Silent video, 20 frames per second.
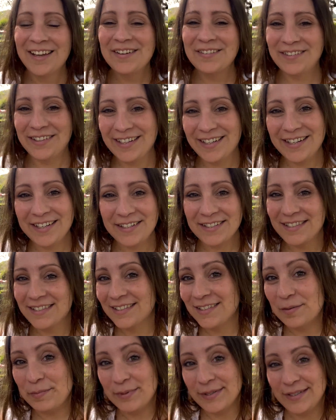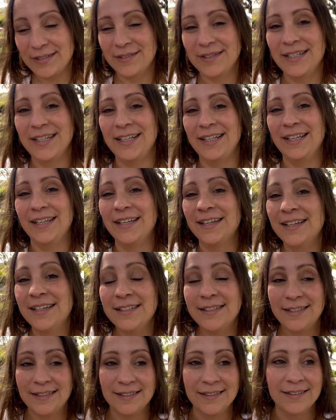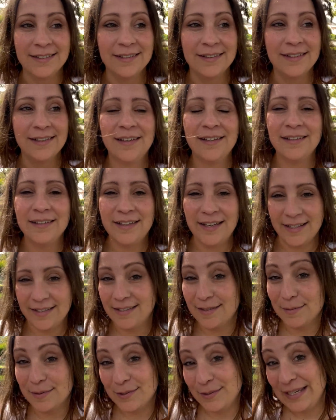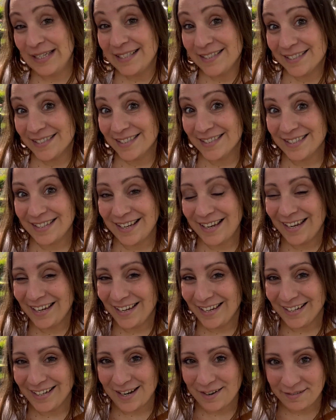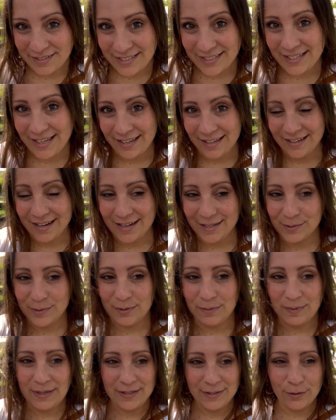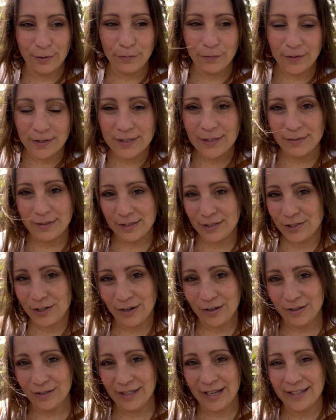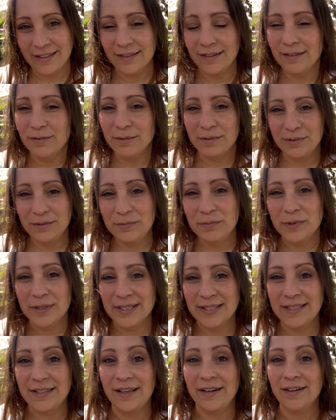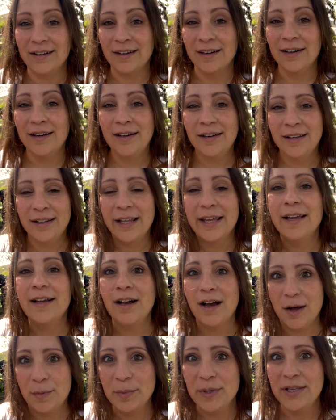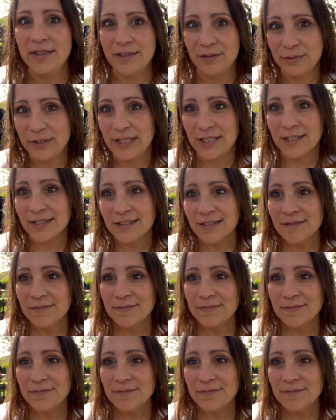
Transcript: we're gonna use this opportunity to get some sweets. And I want to take you guys with me. So first I want to show you like the ones that are like common in the region.